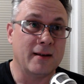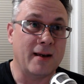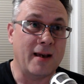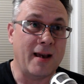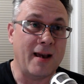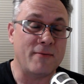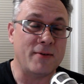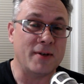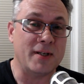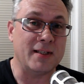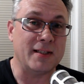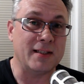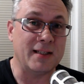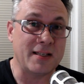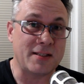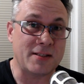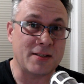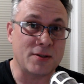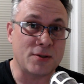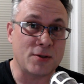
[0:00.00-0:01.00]
have a
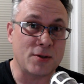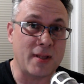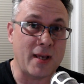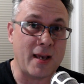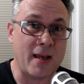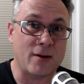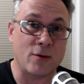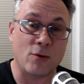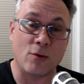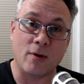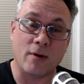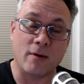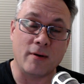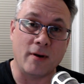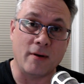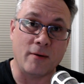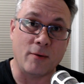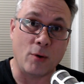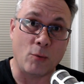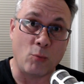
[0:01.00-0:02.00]
listen to that or
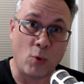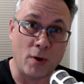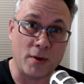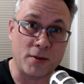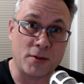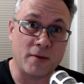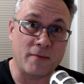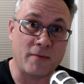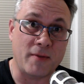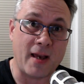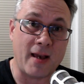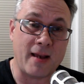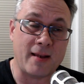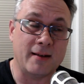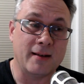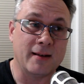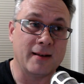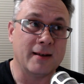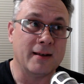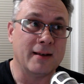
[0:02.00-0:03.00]
a watch of
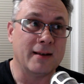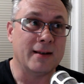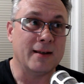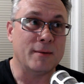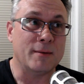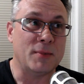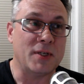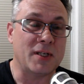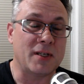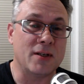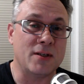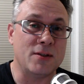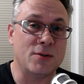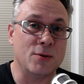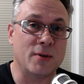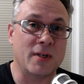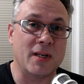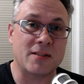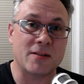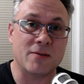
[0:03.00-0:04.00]
that, because
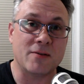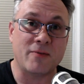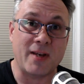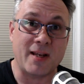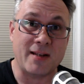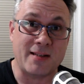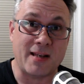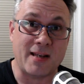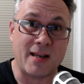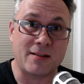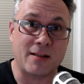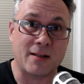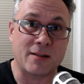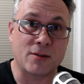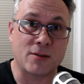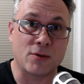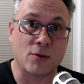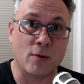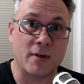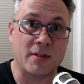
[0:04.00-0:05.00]
you'll get some fantastic
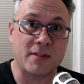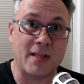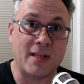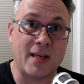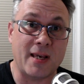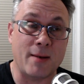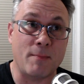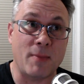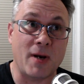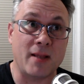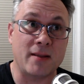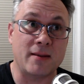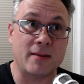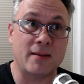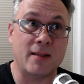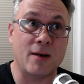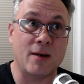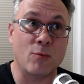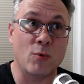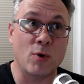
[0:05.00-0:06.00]
stories there. But
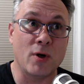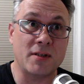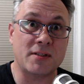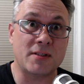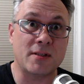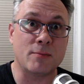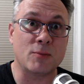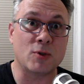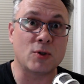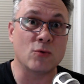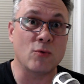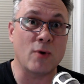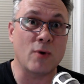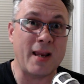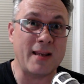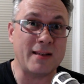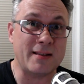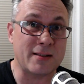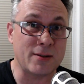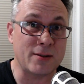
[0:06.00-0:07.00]
there were some
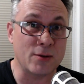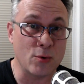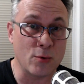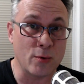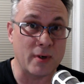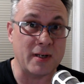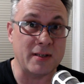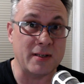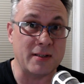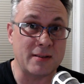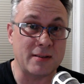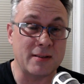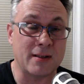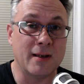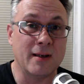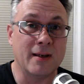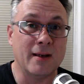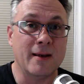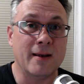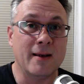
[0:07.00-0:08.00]
great stories
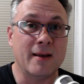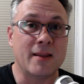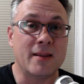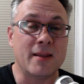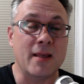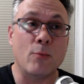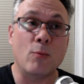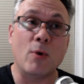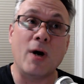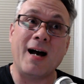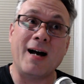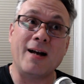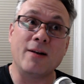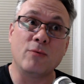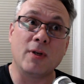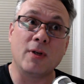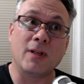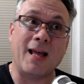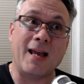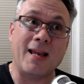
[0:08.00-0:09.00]
that were
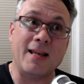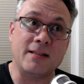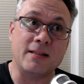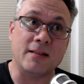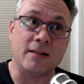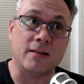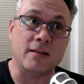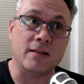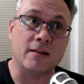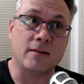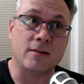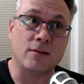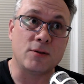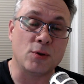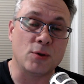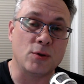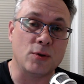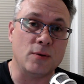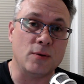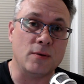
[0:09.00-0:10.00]
unrelated
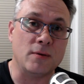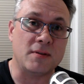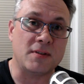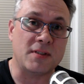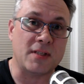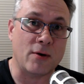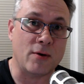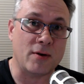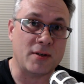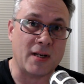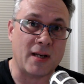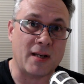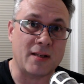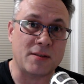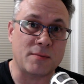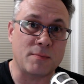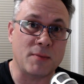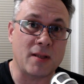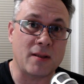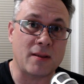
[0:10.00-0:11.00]
to Sarah Jane
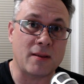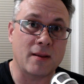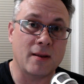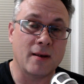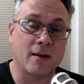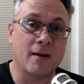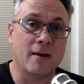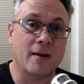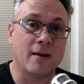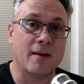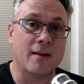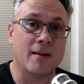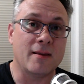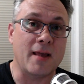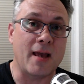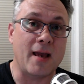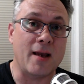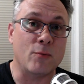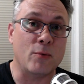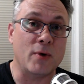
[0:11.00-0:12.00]
Smith
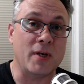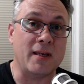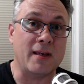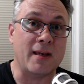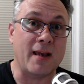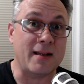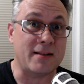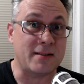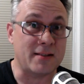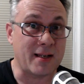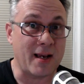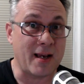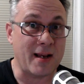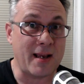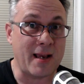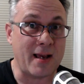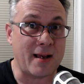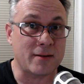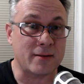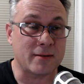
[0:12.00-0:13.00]
that we had to cut
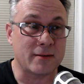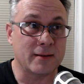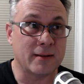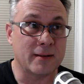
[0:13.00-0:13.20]
out.